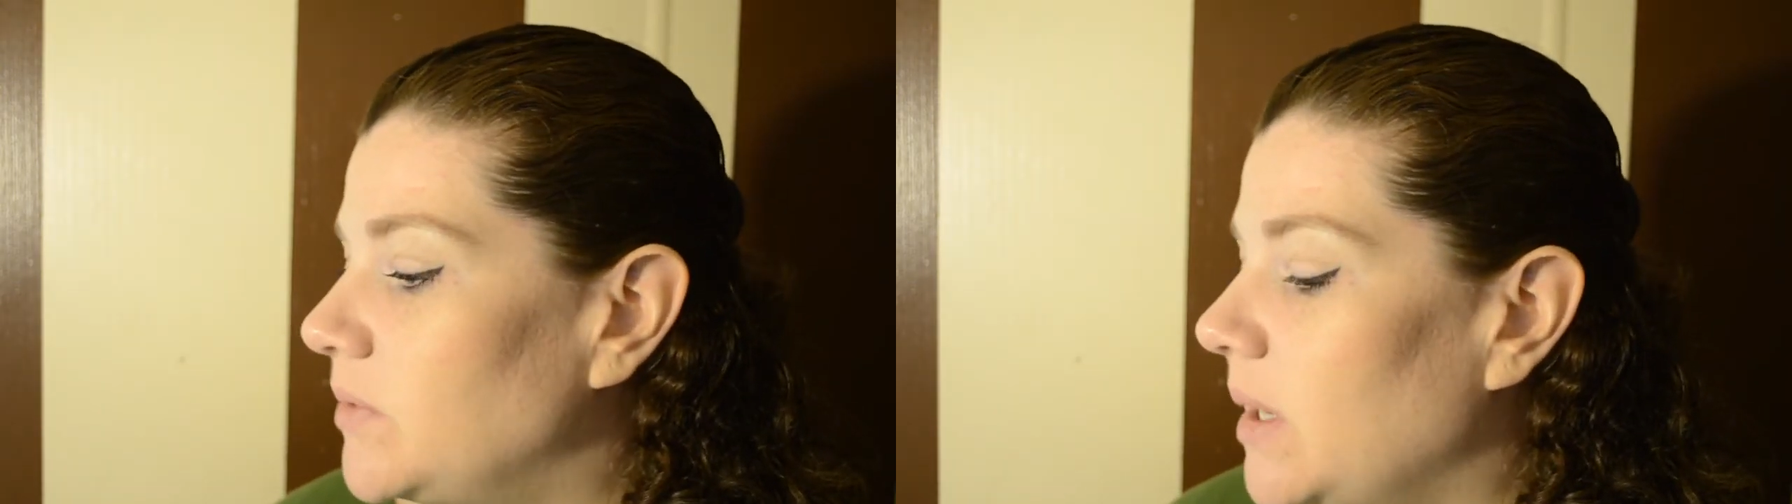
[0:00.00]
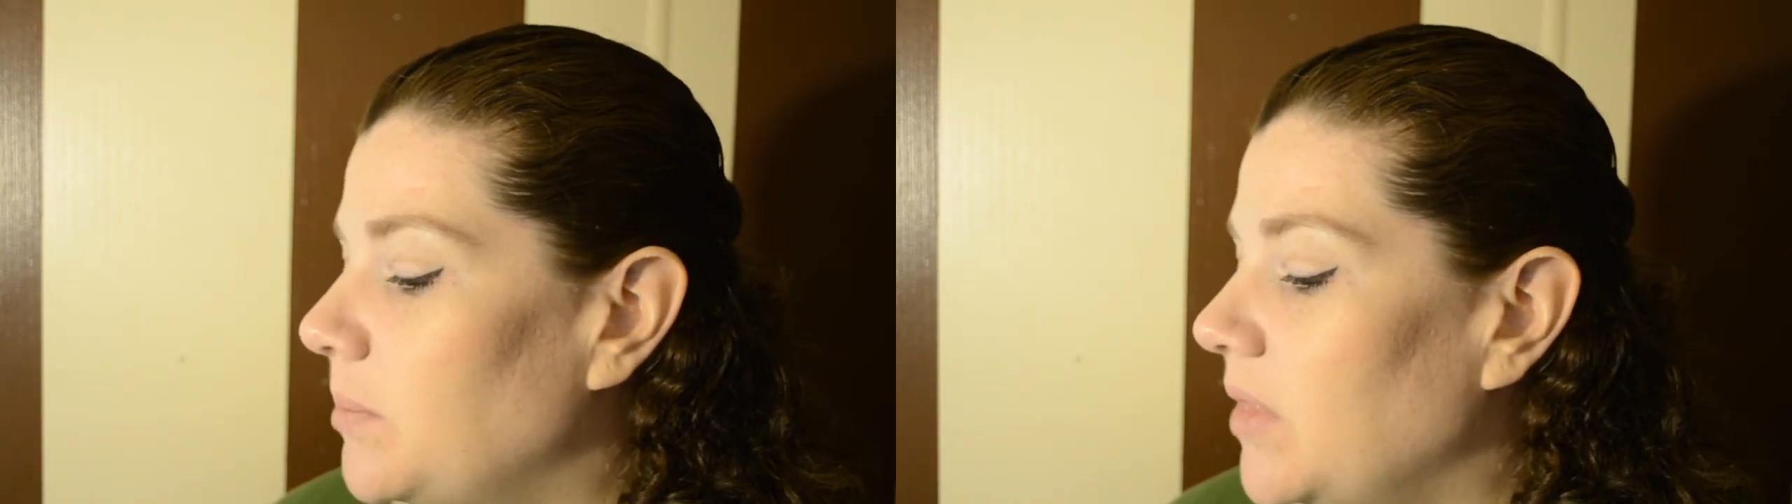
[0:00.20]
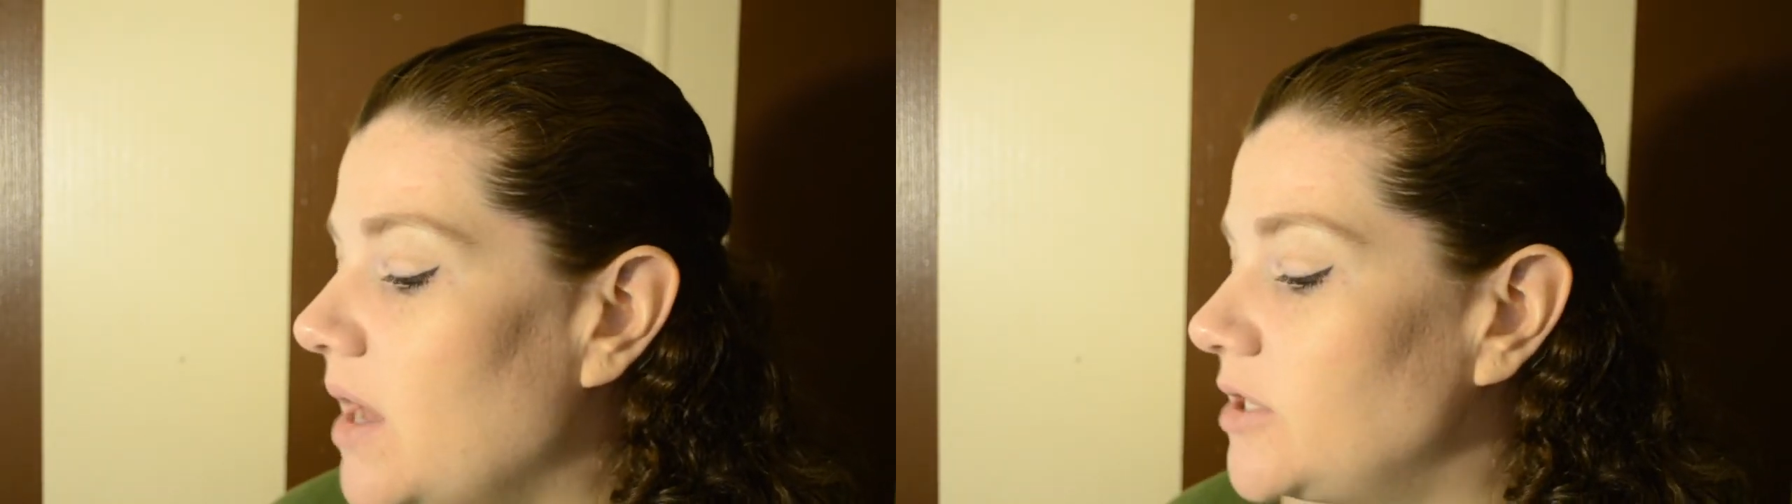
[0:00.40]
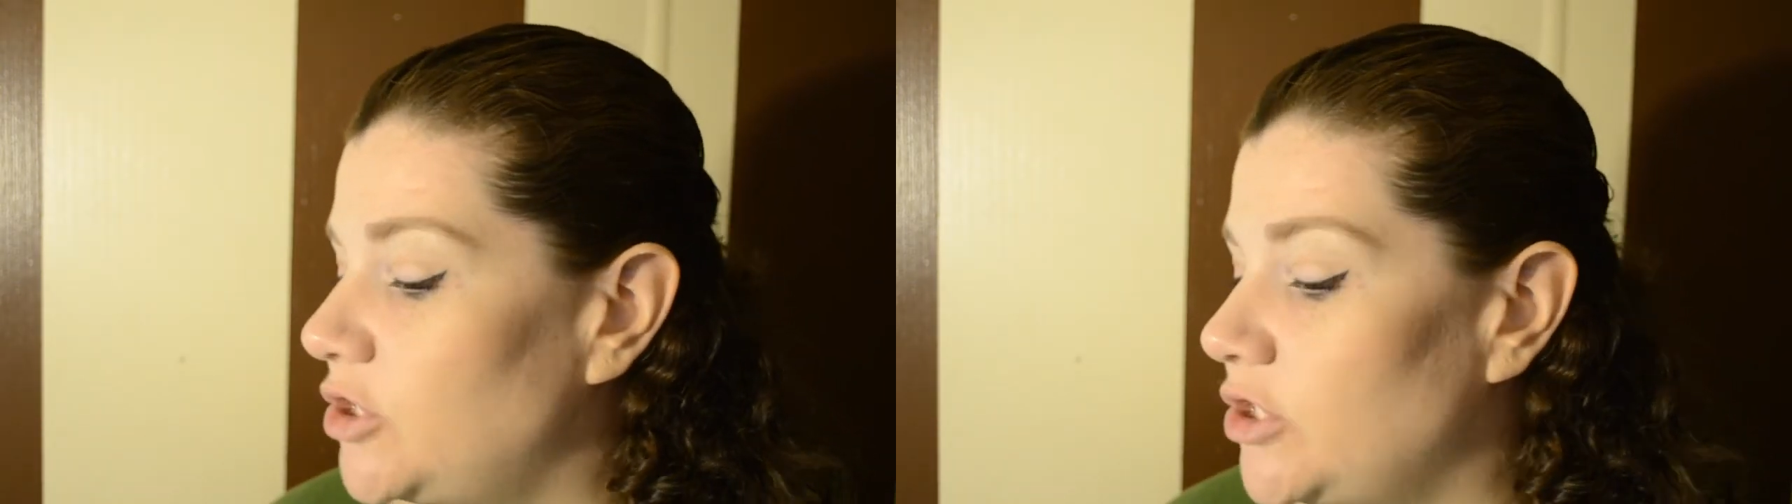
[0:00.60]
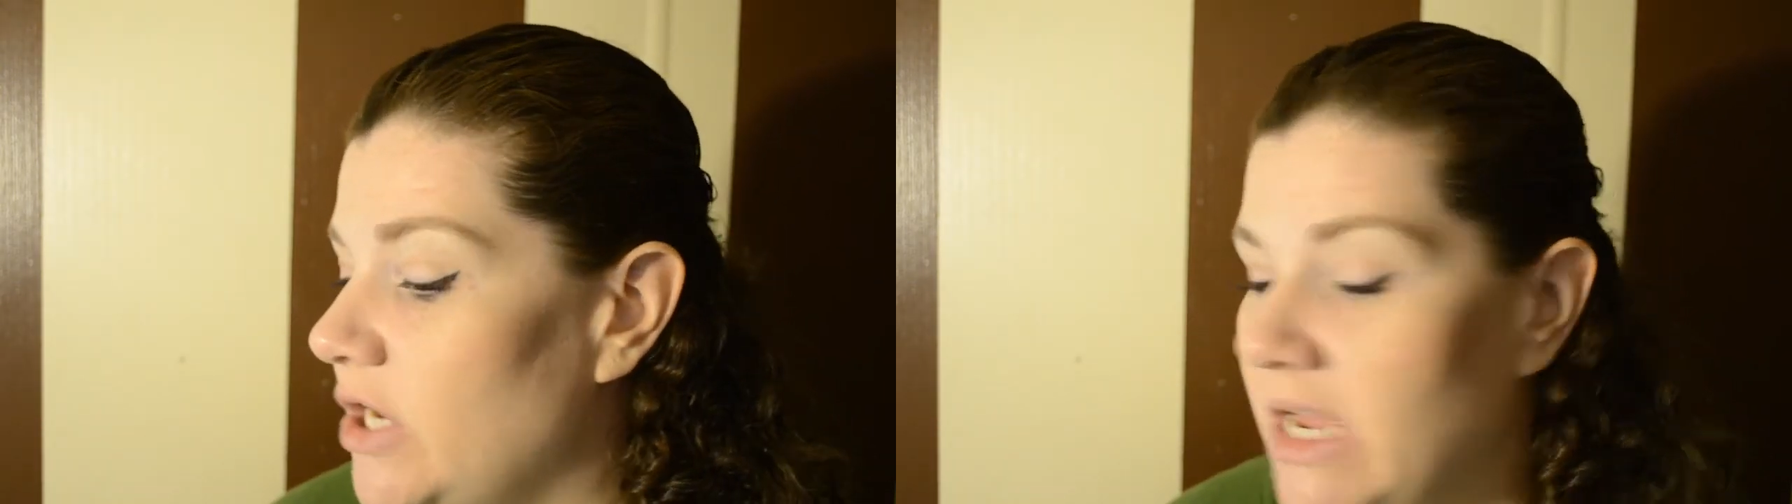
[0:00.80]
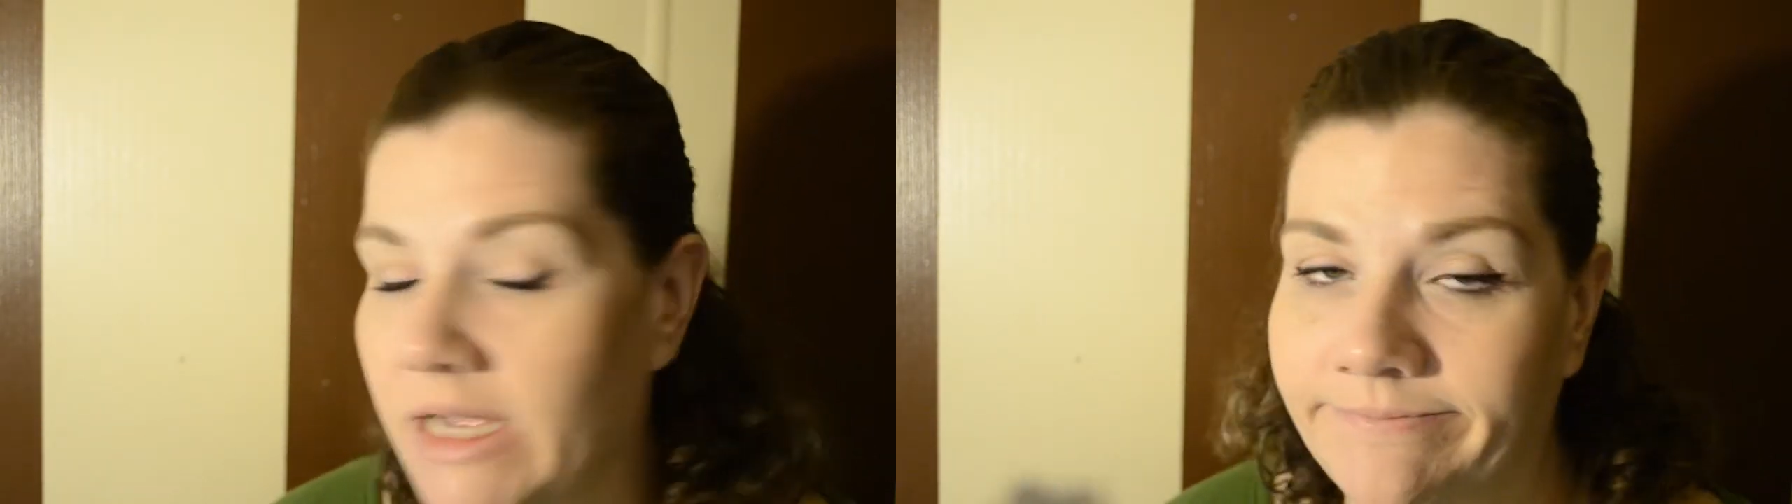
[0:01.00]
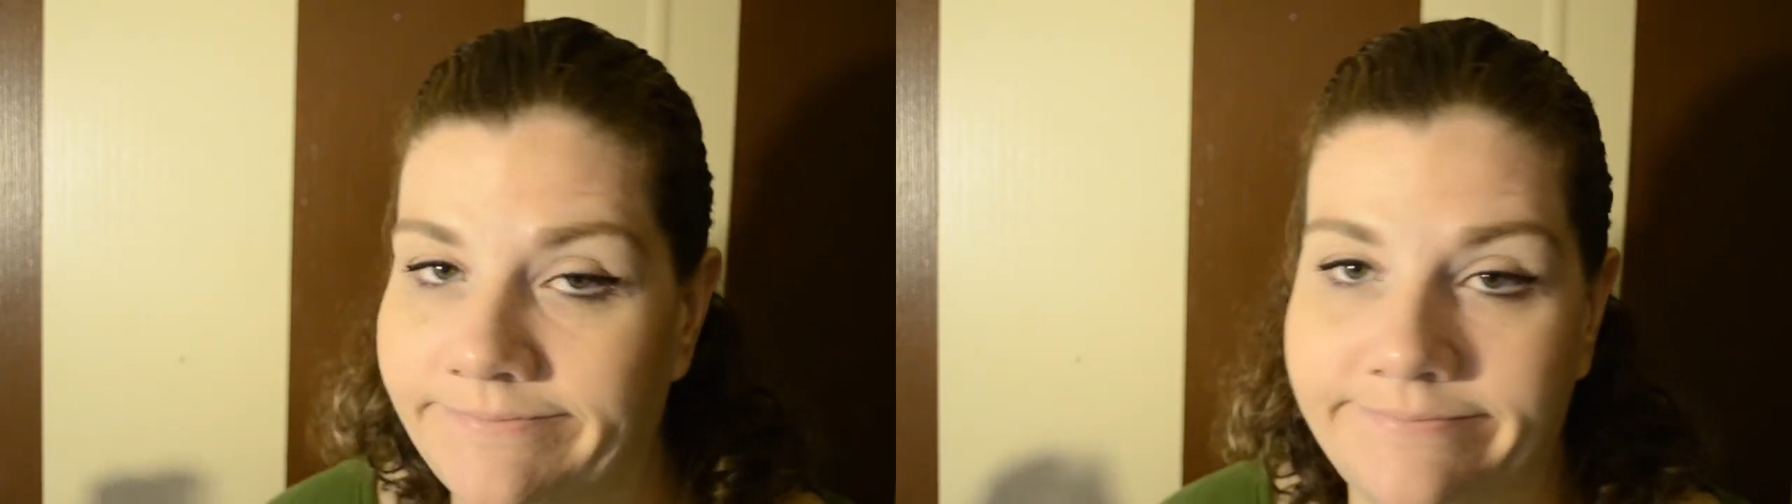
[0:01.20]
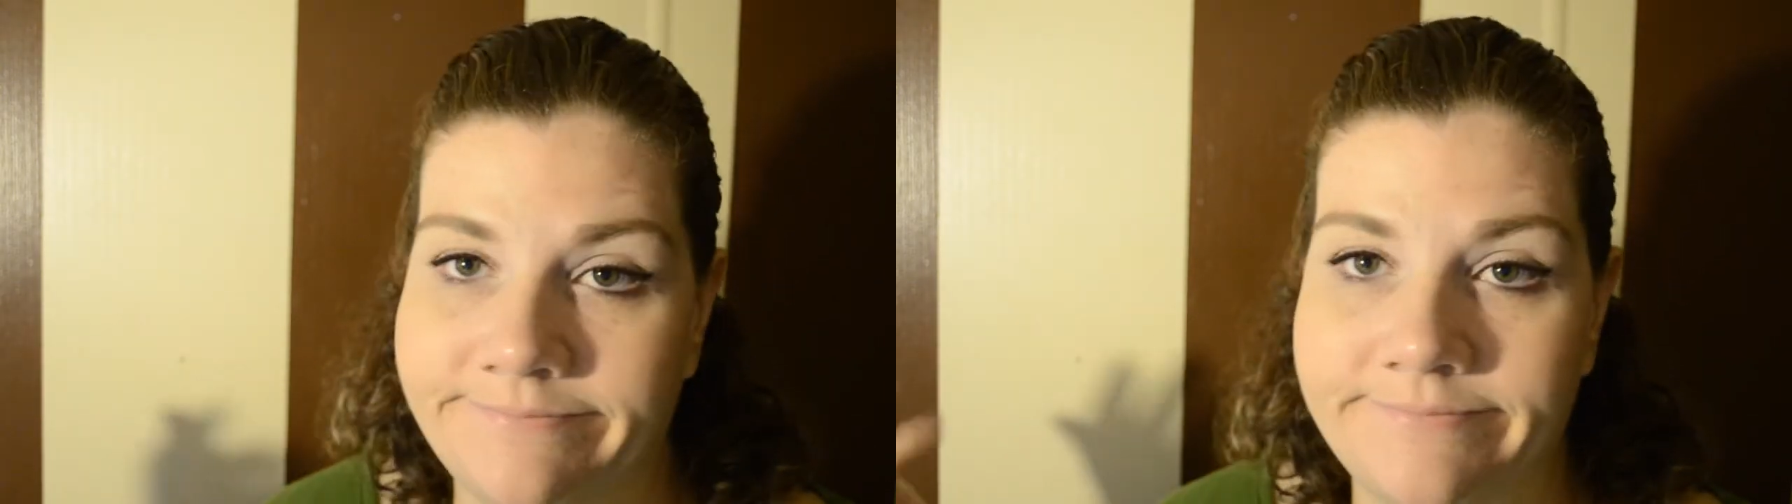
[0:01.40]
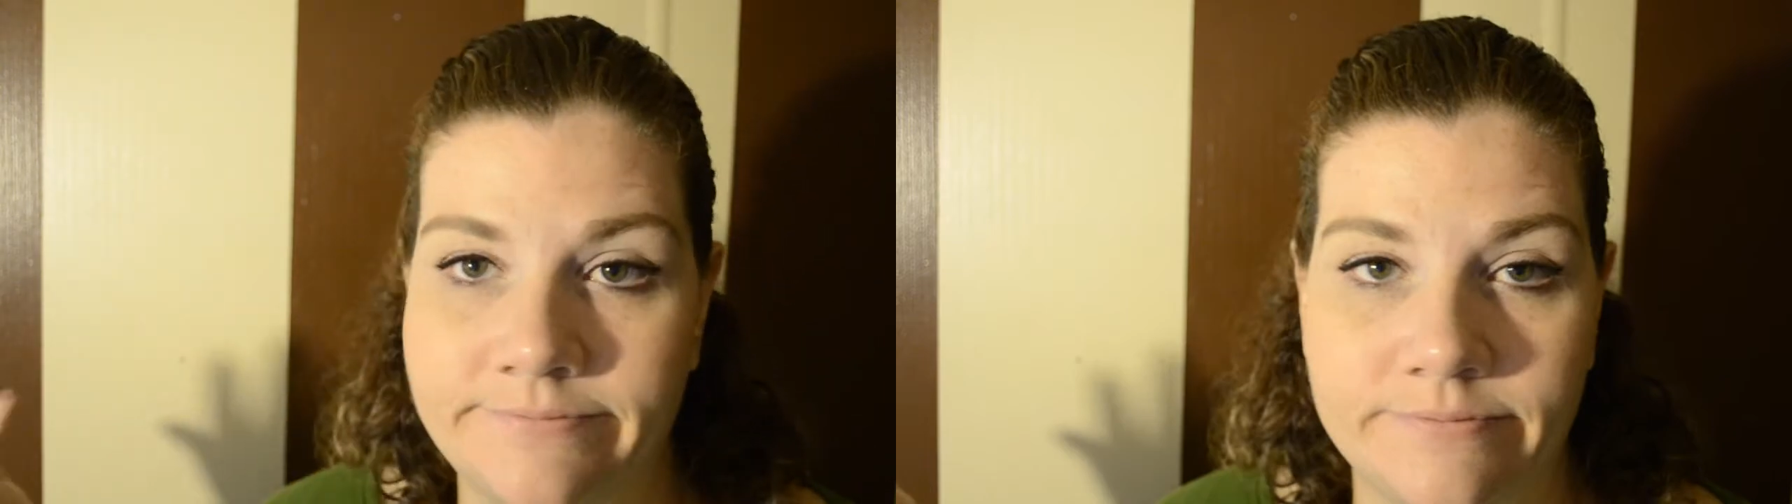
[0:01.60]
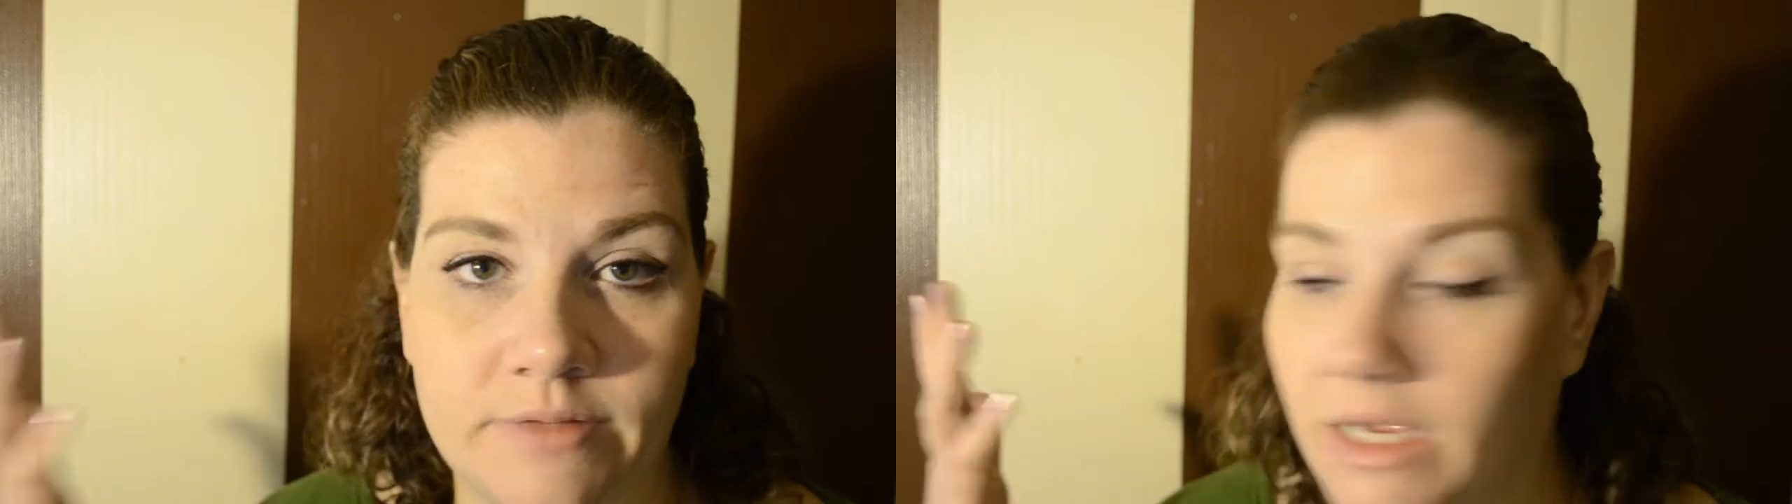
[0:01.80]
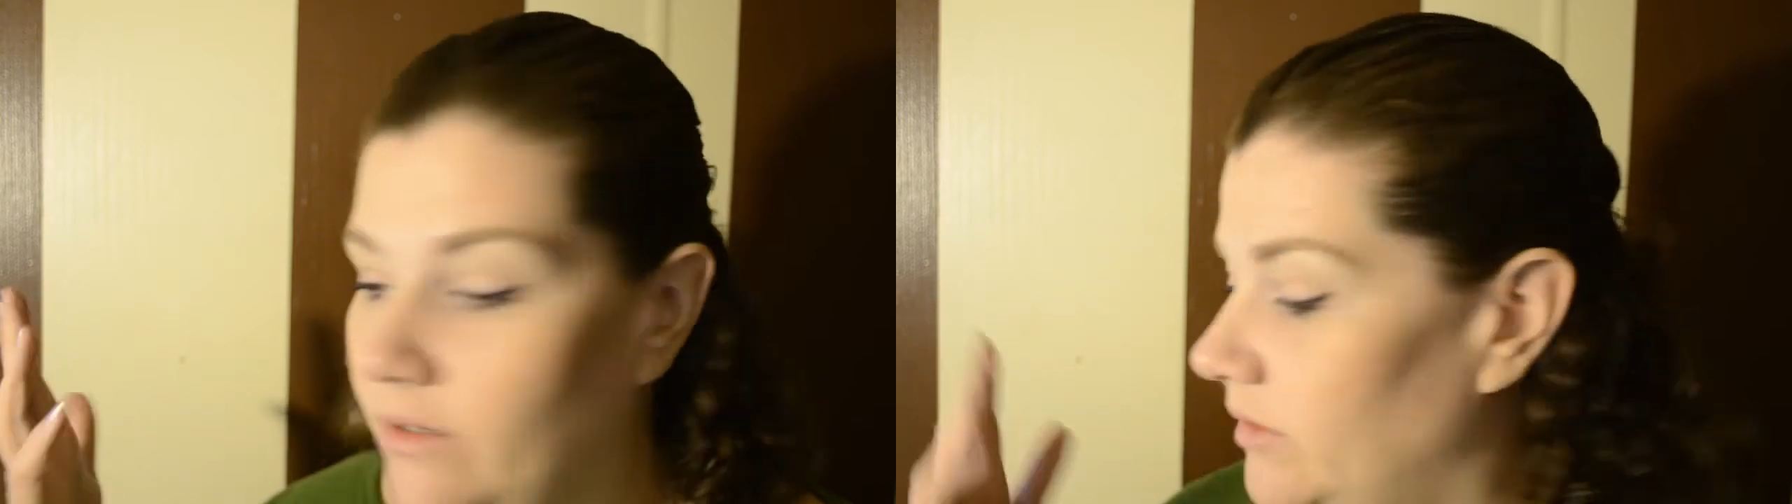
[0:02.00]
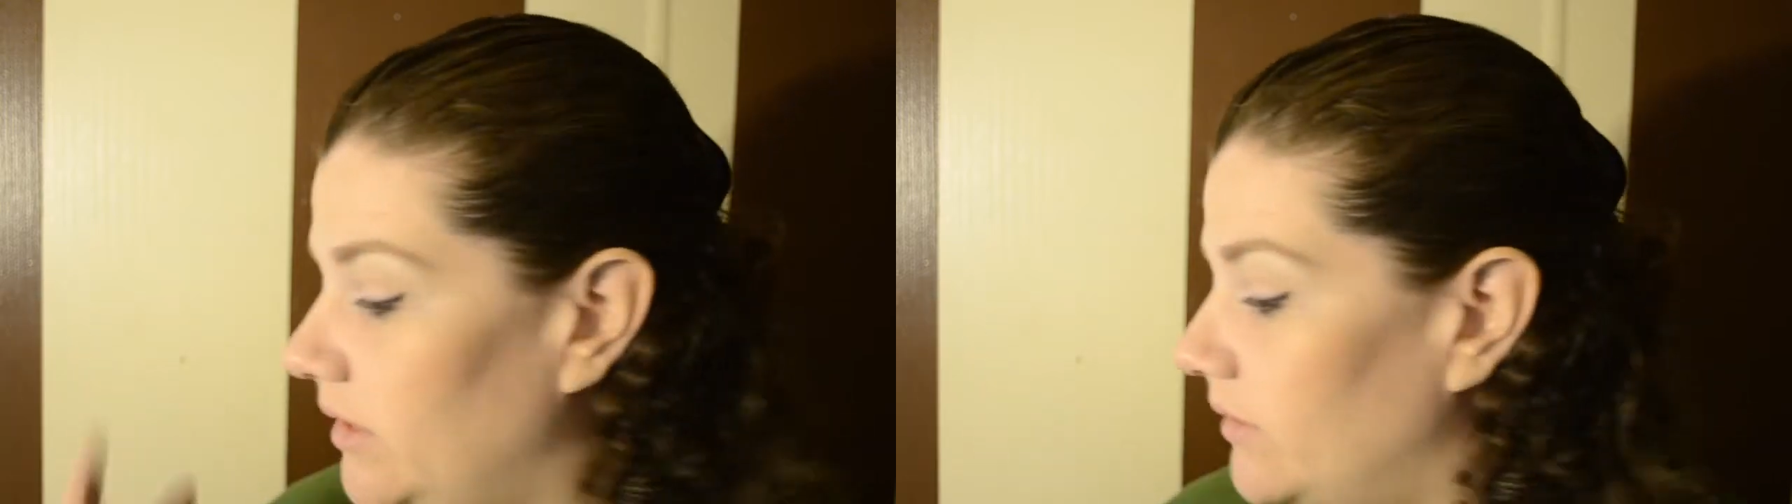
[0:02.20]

blush. I don't know.